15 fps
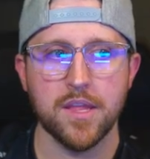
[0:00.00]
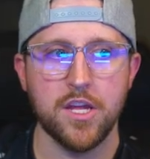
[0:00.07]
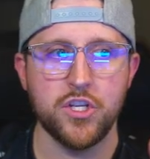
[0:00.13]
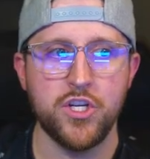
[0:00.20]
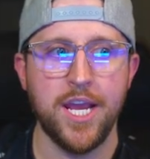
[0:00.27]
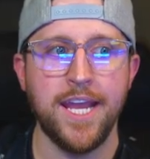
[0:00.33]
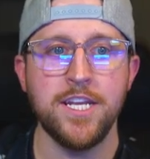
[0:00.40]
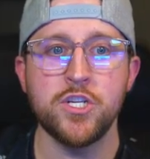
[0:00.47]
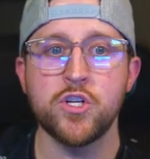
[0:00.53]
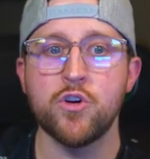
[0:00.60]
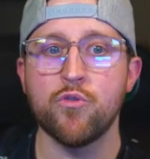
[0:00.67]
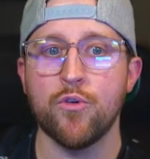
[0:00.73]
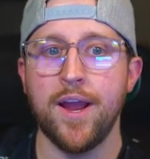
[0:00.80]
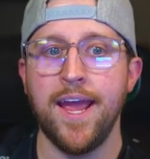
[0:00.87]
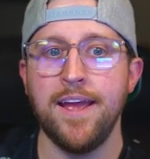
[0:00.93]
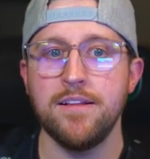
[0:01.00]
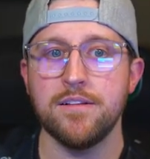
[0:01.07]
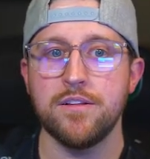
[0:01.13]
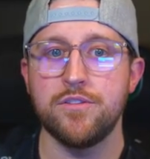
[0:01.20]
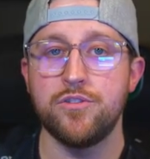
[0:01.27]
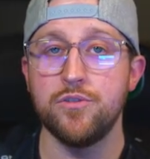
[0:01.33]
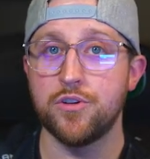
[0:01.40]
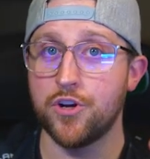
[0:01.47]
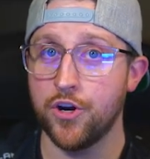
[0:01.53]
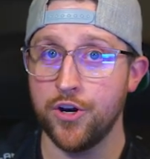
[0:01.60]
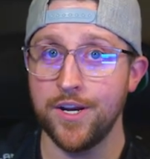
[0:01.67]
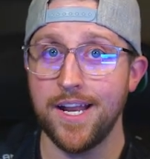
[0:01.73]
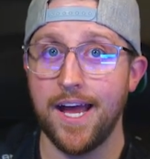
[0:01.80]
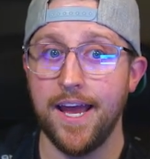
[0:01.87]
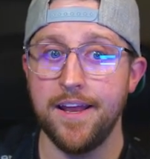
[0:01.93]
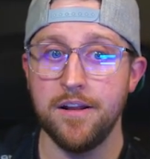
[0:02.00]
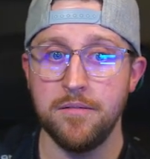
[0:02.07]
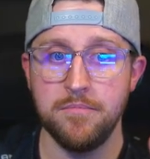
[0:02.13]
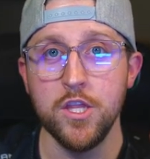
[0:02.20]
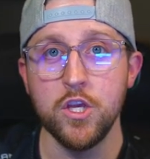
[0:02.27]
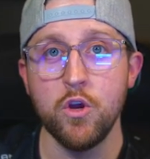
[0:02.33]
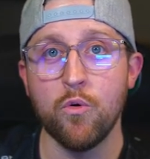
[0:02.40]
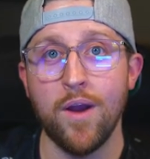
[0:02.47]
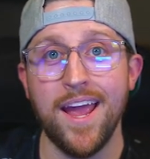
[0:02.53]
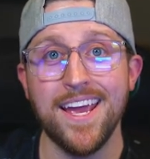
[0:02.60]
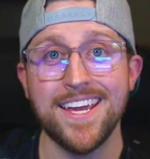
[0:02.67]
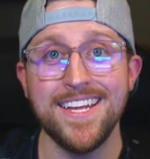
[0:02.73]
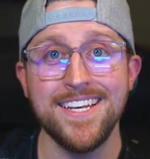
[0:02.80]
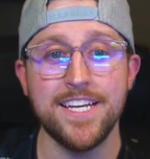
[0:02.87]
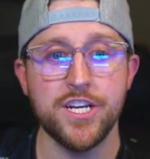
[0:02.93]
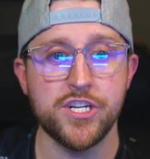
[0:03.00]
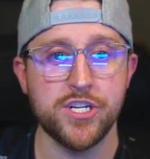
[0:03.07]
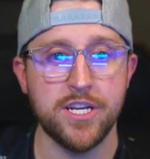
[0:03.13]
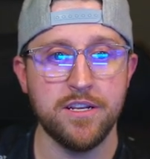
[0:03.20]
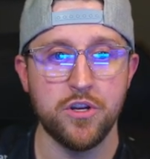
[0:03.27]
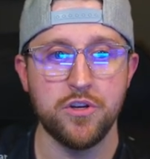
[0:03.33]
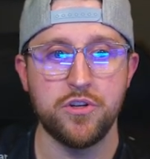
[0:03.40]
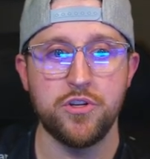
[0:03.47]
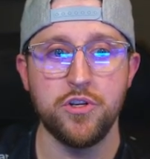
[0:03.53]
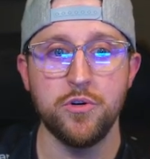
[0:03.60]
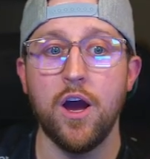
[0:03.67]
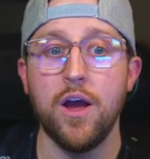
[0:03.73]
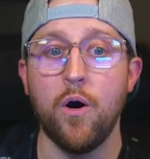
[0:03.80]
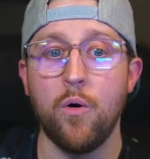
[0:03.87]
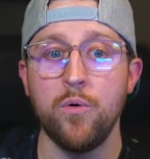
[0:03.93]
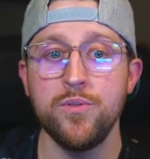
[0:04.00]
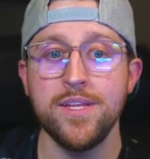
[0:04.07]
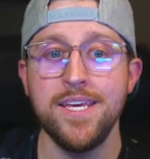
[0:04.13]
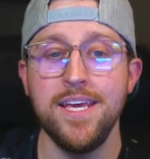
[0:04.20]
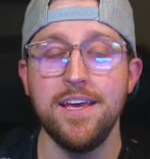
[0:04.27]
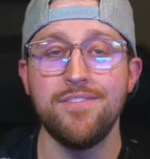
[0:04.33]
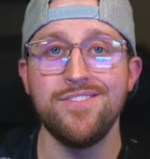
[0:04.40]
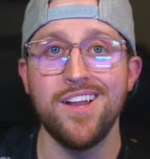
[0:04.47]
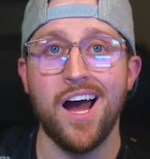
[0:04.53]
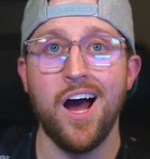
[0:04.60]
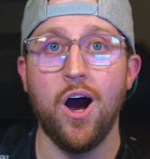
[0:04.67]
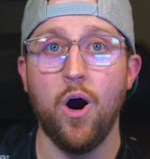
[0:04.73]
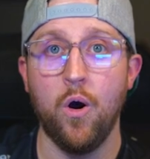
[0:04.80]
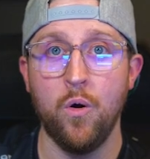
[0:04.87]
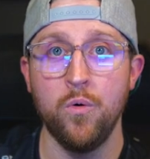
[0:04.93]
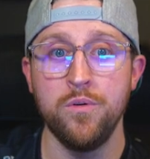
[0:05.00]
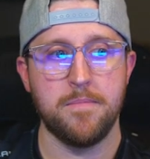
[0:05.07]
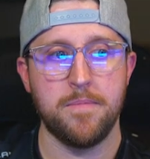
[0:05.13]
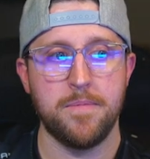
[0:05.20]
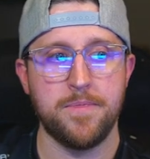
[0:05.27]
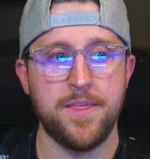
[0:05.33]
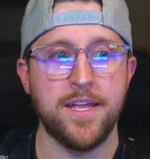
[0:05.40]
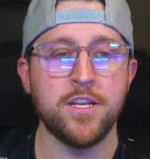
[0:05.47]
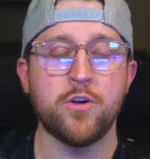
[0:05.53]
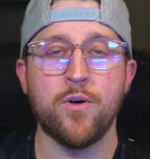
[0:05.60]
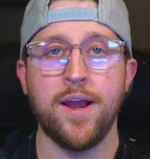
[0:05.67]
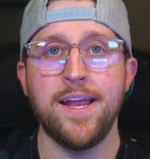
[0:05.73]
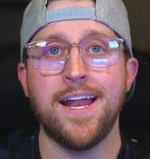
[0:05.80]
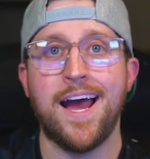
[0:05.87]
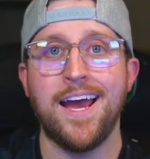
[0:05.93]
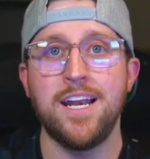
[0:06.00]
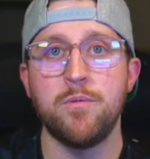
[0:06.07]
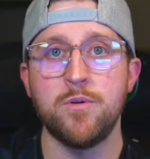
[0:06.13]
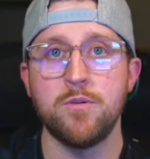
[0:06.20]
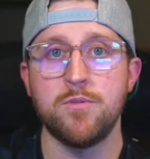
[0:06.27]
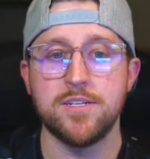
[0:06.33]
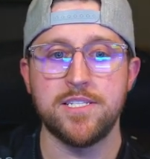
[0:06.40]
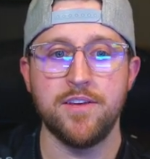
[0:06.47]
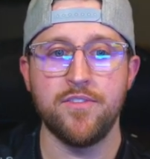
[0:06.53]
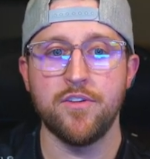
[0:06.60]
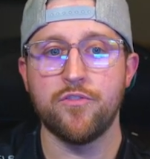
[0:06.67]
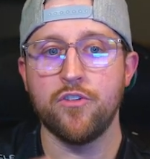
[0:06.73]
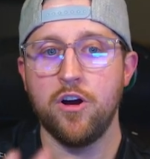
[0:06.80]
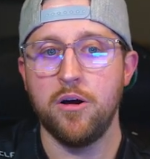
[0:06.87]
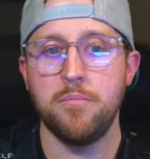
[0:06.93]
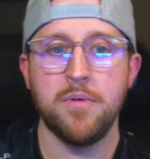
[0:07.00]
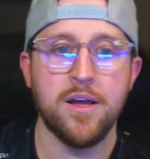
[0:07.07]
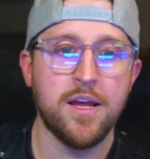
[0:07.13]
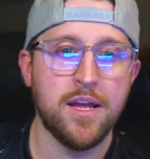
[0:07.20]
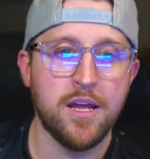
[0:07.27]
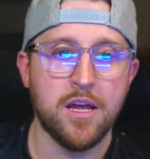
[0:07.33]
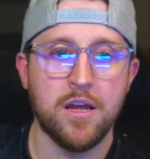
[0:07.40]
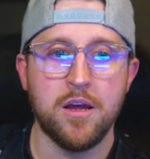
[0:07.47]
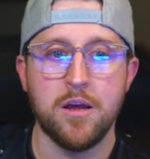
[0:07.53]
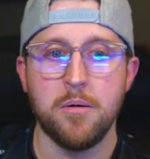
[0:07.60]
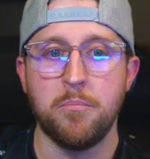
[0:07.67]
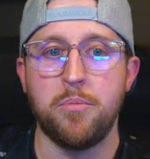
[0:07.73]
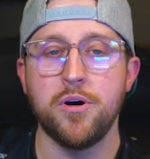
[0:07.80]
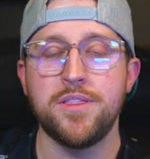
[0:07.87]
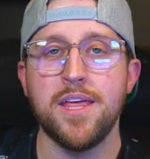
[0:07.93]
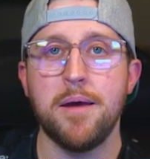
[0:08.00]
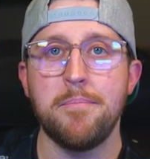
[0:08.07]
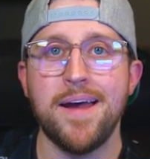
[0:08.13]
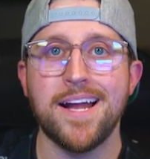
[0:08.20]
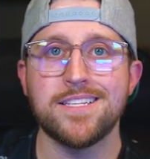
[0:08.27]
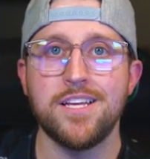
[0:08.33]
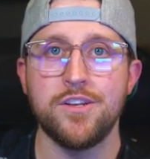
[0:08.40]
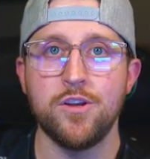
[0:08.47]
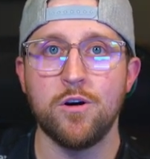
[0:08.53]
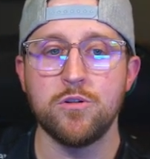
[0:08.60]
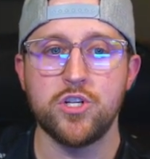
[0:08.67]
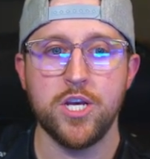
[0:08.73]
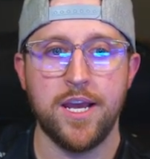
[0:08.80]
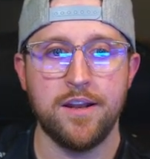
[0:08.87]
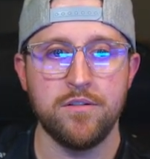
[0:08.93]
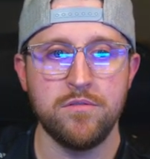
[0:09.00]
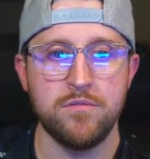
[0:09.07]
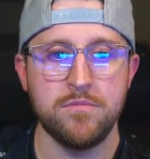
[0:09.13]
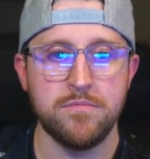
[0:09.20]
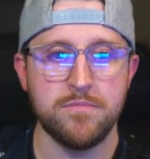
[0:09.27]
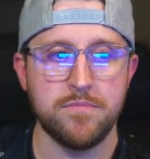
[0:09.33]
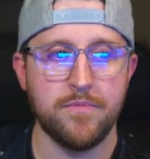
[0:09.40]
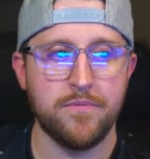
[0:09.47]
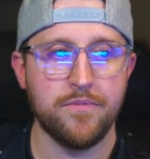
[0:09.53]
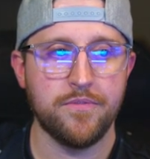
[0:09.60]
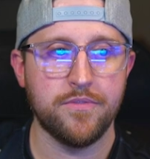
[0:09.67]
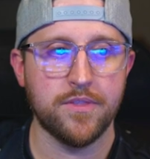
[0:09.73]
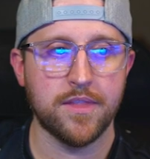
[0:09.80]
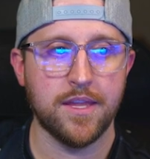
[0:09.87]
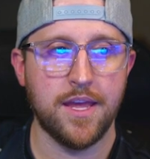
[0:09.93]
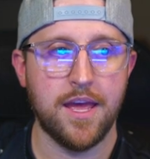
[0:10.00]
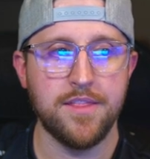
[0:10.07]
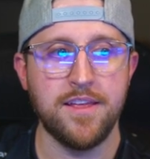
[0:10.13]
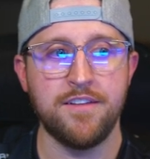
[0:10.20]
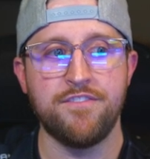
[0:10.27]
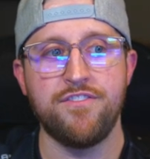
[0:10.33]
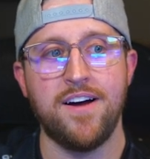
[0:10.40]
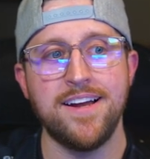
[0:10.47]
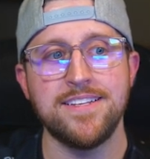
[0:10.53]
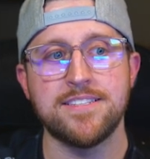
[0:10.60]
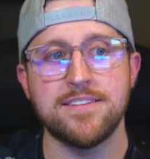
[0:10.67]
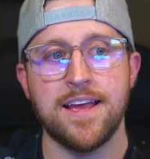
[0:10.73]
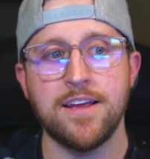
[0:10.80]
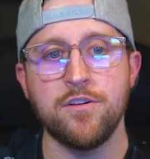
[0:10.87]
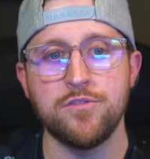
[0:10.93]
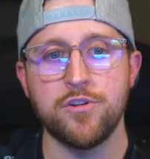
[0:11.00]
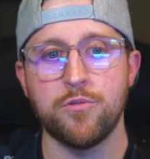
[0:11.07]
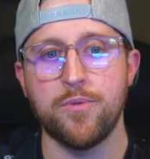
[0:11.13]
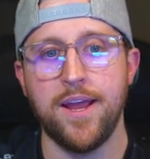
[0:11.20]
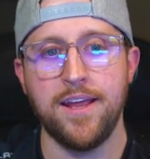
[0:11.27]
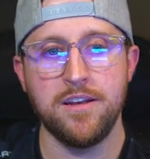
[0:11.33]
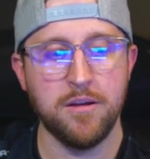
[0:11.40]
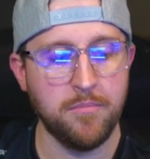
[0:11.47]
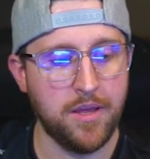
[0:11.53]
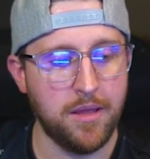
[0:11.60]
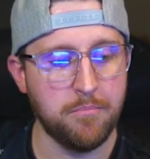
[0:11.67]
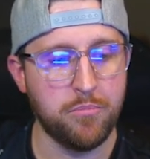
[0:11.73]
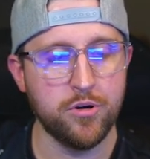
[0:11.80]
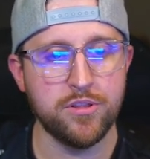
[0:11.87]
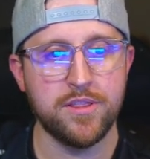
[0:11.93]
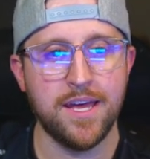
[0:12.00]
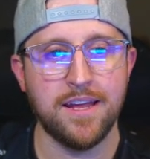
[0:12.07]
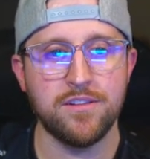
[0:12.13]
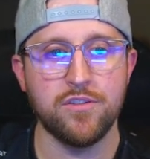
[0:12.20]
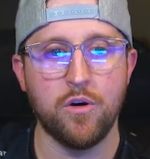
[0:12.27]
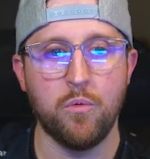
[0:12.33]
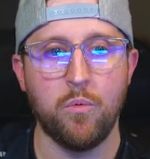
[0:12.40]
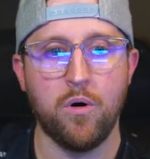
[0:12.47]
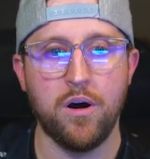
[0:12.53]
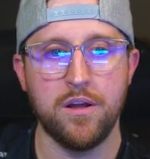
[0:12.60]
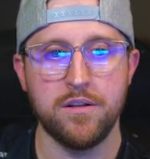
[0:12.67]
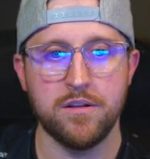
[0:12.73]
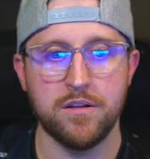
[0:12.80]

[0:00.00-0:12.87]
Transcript: Change grant to current item, grant condition to only if not owned, then grant item when receiving from. Put that back to no channel, and then find cycle to random and put that to 1.